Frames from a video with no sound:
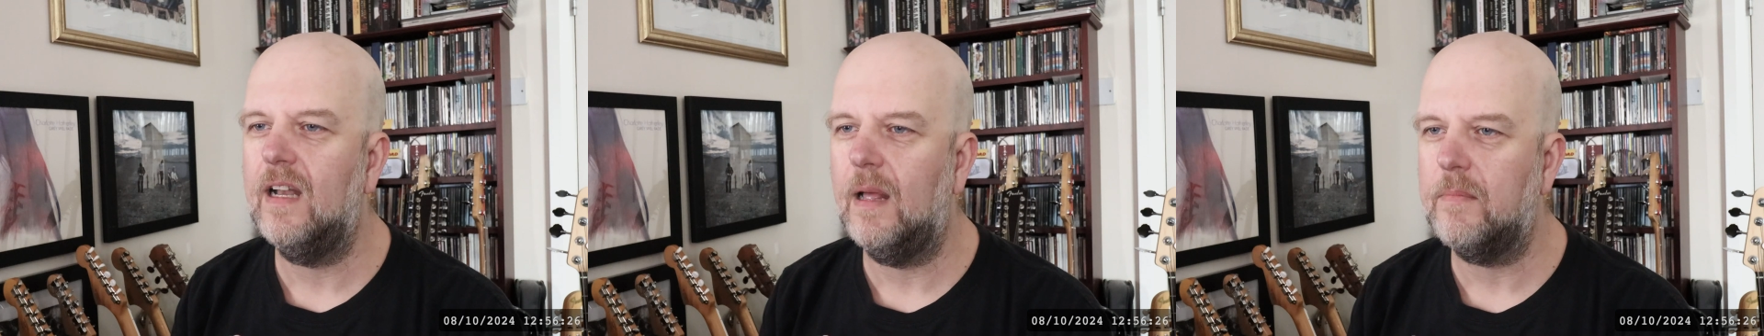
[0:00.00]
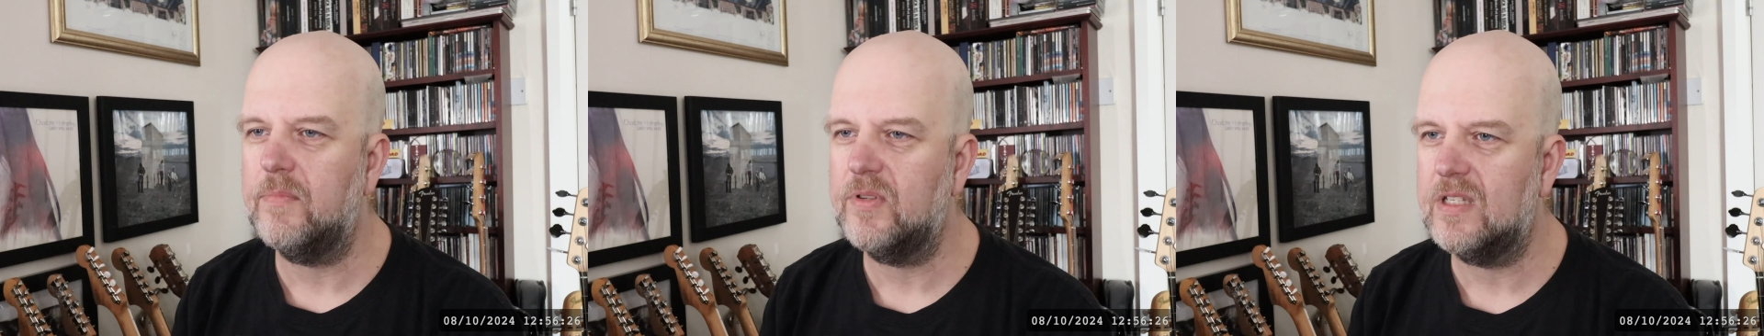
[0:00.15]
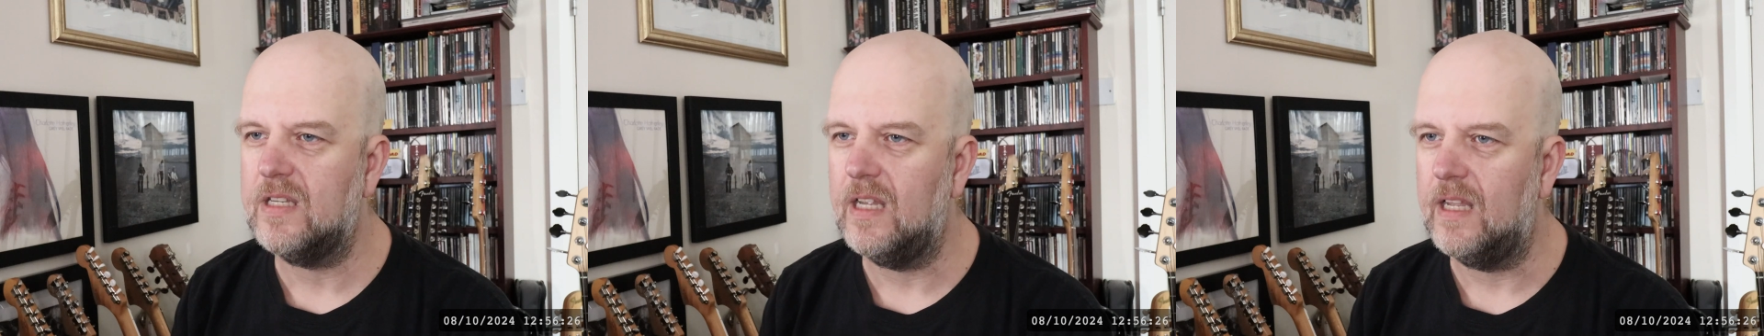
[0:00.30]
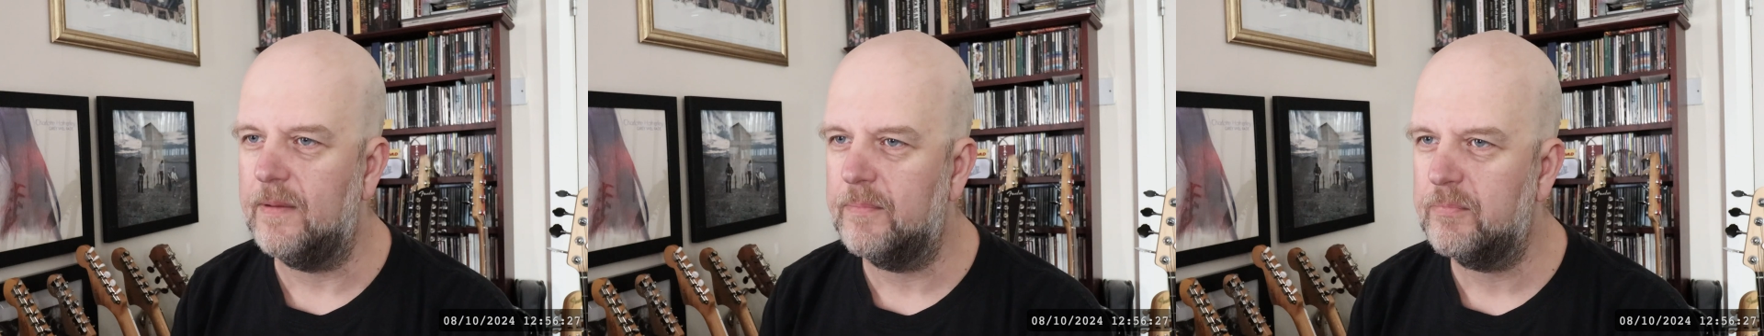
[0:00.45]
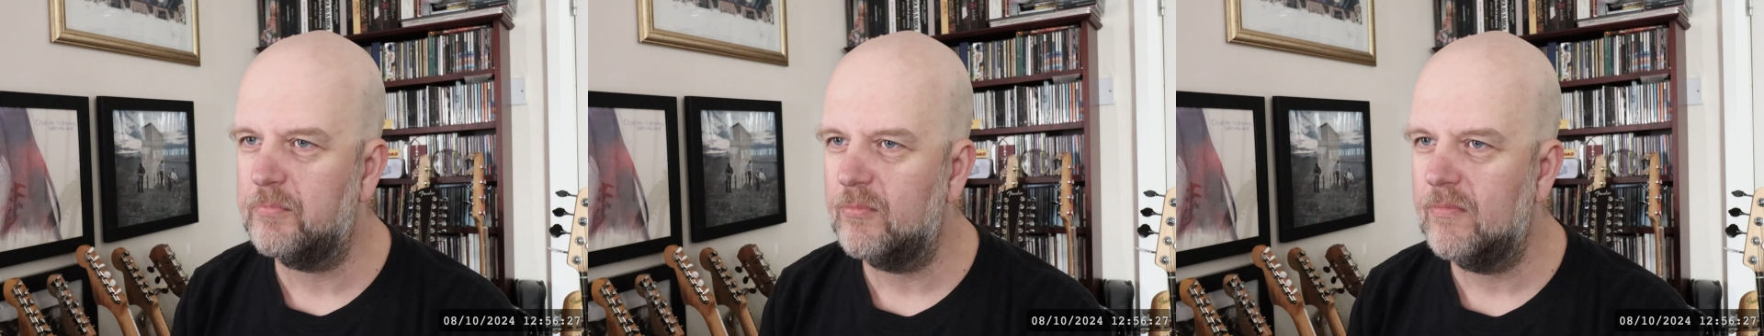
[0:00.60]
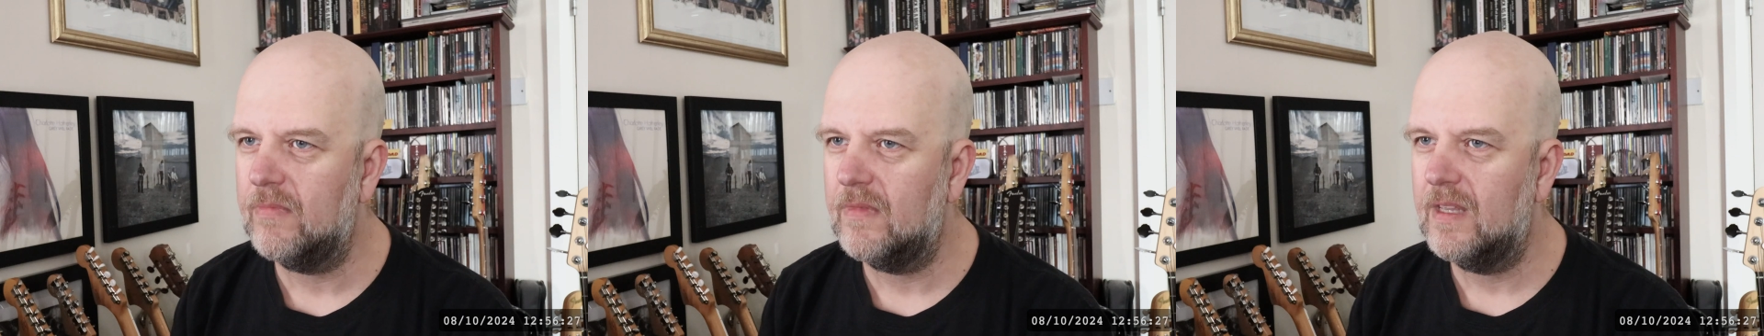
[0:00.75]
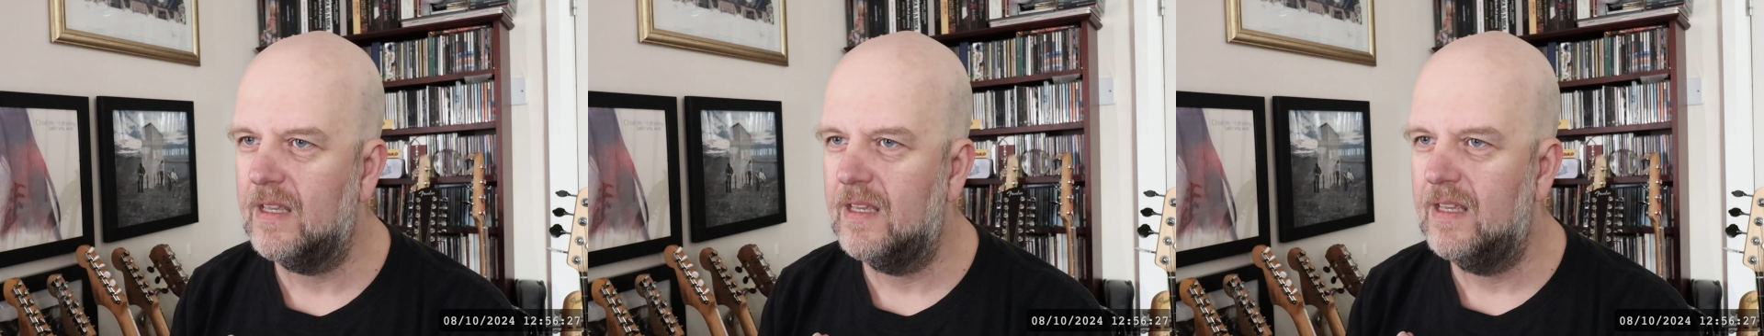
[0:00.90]
upset.
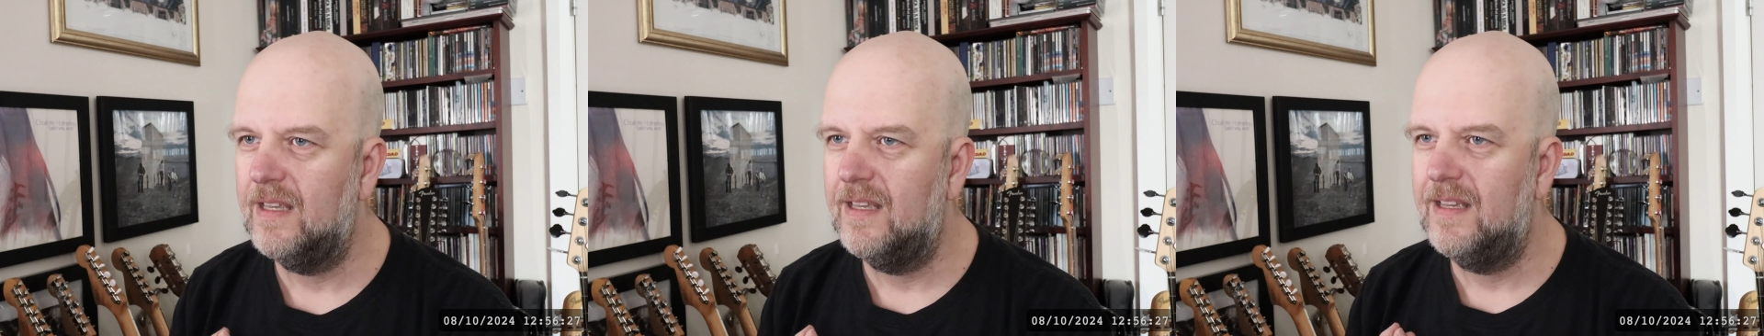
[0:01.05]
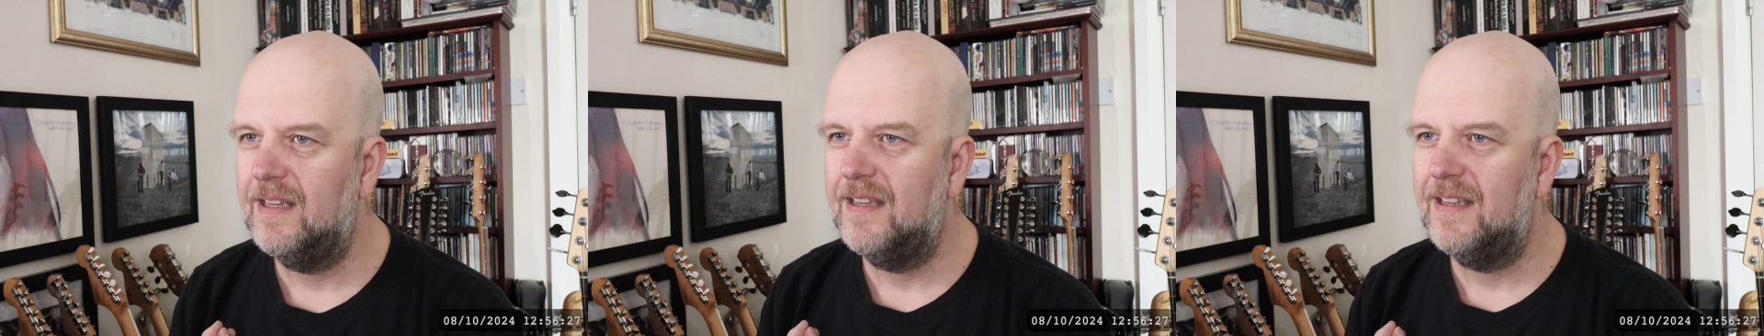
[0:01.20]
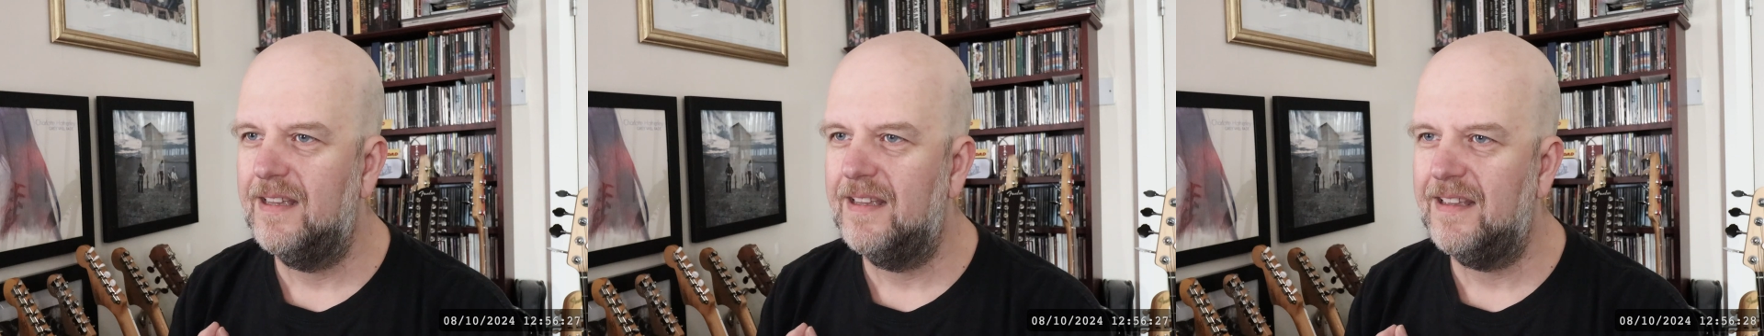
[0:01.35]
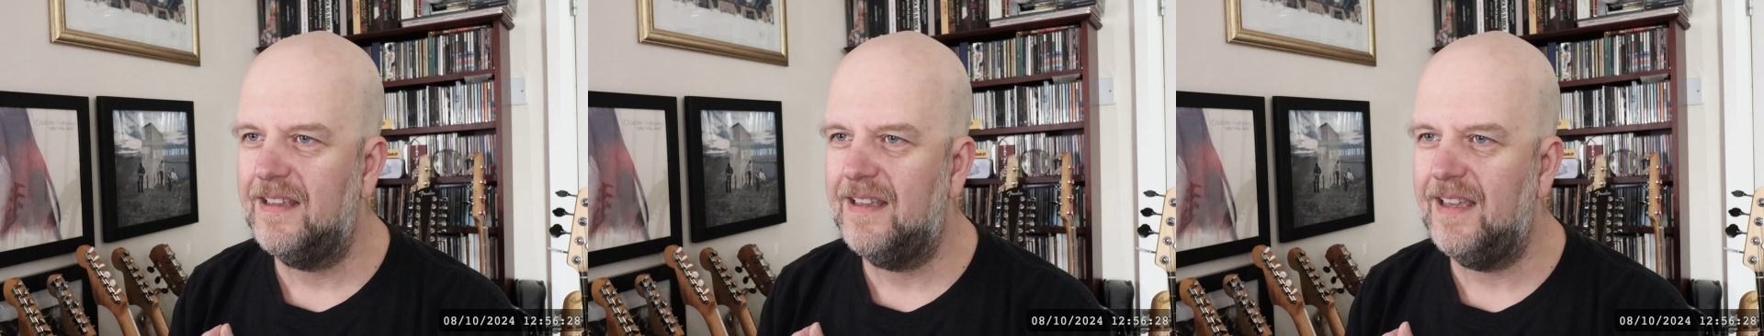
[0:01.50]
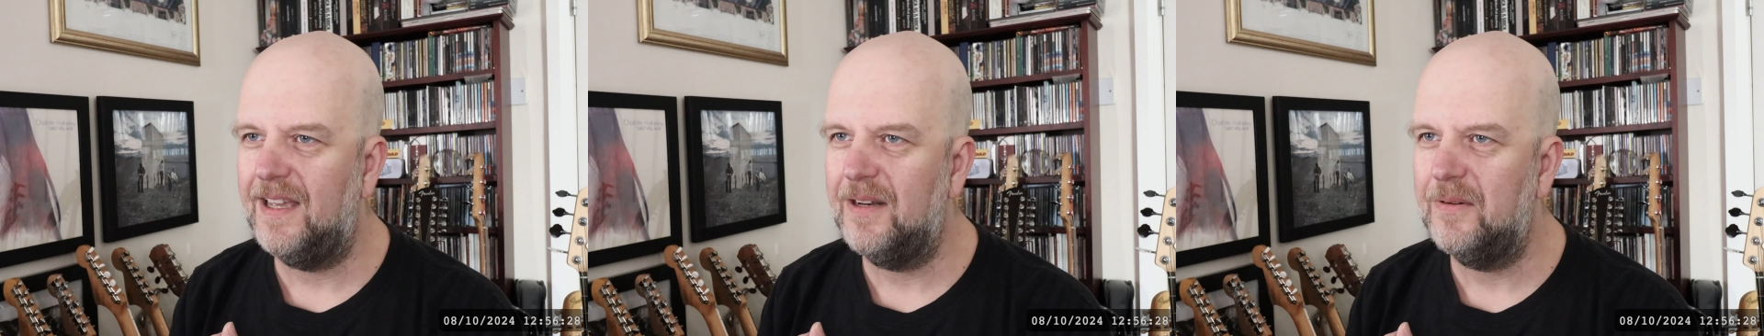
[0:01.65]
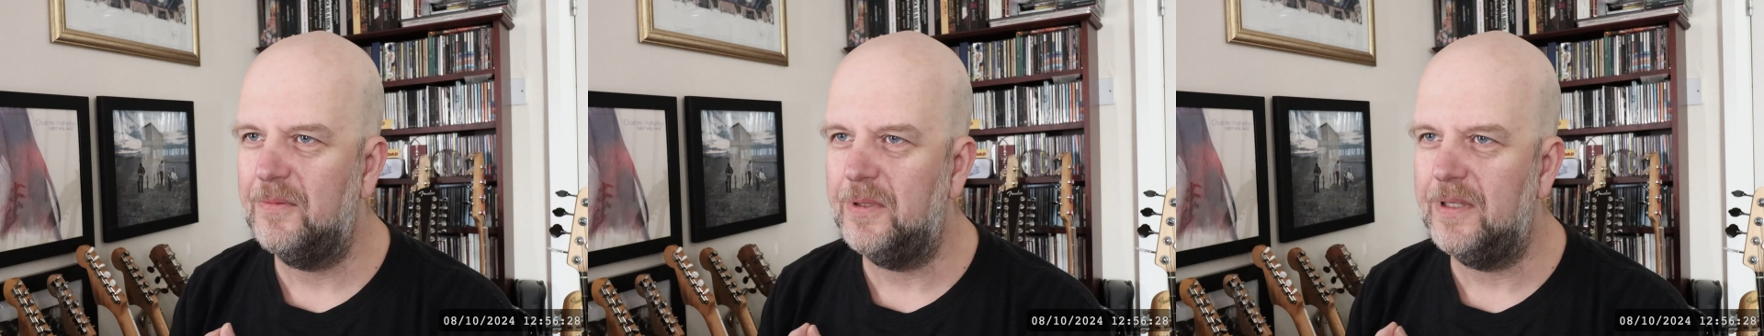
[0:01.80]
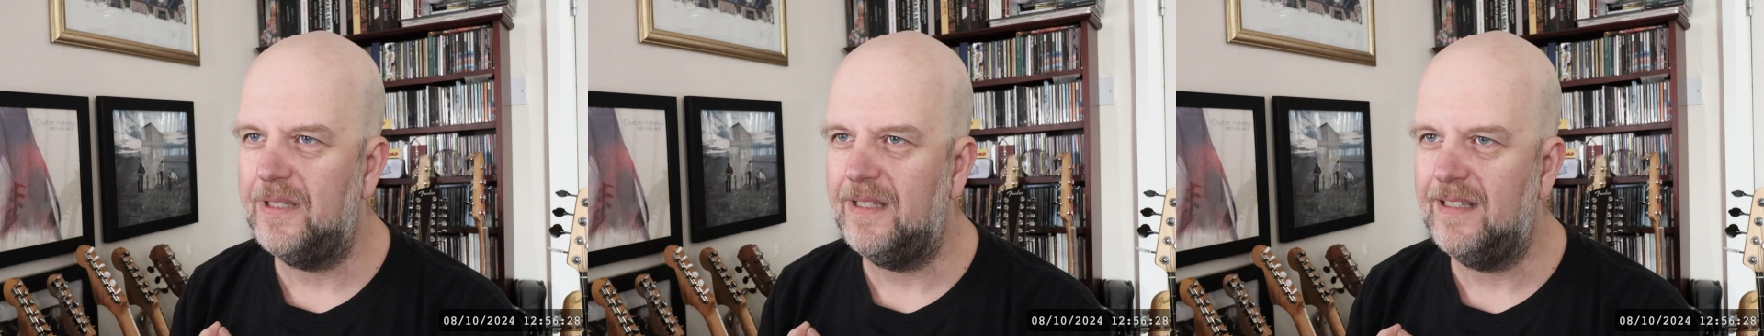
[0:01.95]
Can
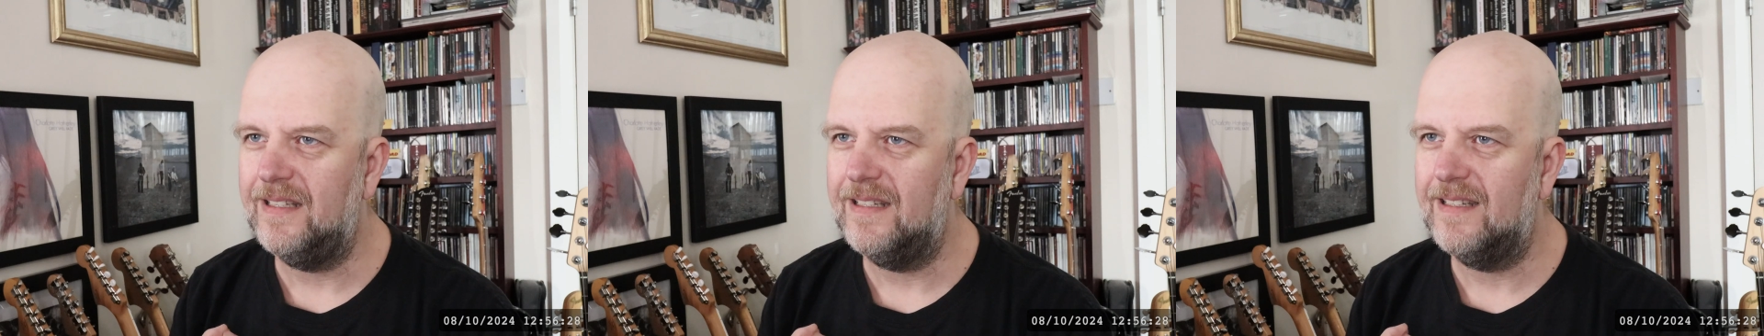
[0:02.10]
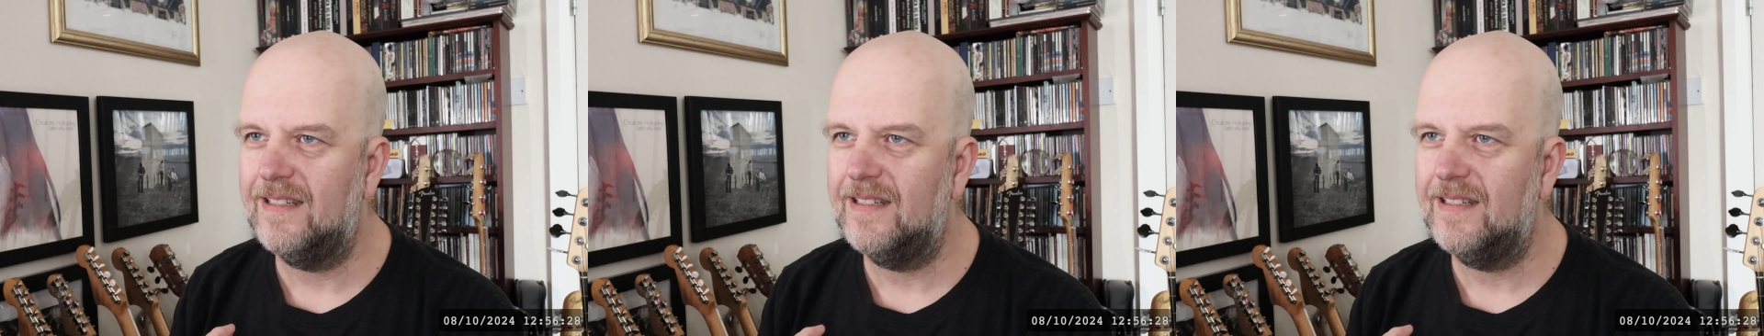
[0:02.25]
we?